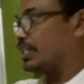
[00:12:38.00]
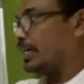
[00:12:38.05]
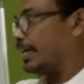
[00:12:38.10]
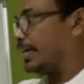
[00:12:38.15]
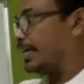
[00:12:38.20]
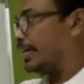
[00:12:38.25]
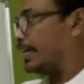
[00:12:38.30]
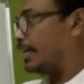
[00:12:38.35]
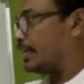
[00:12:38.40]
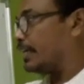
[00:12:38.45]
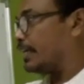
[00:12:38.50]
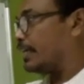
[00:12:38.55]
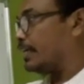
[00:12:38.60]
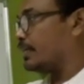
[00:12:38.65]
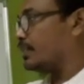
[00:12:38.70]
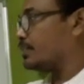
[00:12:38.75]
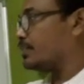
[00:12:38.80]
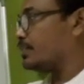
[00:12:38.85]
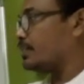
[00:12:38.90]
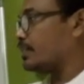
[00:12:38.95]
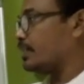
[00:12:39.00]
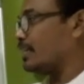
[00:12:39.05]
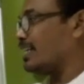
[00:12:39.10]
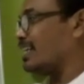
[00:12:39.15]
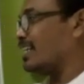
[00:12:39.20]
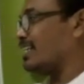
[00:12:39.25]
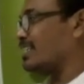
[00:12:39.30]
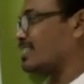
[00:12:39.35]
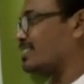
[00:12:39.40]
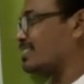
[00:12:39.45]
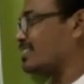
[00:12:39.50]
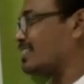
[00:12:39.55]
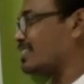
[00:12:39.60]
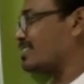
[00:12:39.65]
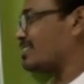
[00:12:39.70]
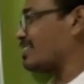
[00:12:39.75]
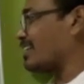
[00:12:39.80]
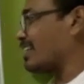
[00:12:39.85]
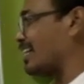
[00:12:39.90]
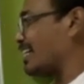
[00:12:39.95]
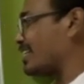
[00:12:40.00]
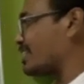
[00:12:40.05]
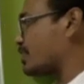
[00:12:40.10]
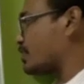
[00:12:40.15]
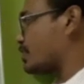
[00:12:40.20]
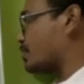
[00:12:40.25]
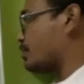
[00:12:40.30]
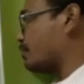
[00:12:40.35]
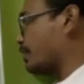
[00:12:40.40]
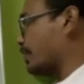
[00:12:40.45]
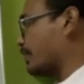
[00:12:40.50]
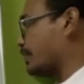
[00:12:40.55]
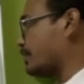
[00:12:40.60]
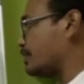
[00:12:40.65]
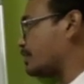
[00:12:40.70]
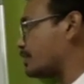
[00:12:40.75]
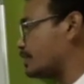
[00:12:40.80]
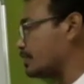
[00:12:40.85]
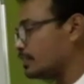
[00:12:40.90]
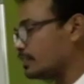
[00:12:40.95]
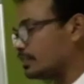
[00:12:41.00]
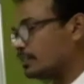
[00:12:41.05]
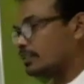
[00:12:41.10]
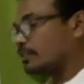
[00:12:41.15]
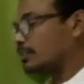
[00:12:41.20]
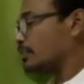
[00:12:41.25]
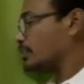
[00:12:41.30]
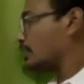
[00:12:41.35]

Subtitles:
Vijay is a 6th class student.